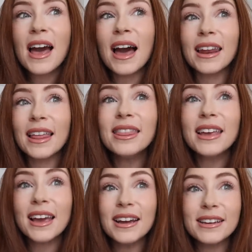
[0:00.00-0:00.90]
and in
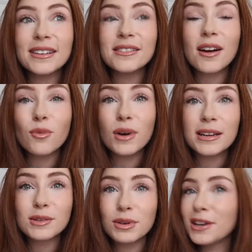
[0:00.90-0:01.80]
the end I
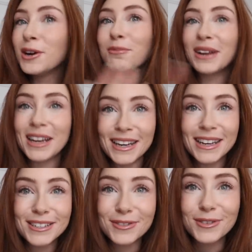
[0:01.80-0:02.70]
went with a
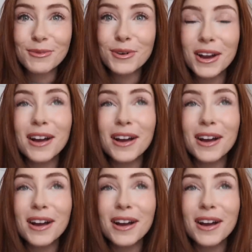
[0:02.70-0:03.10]
completely different one.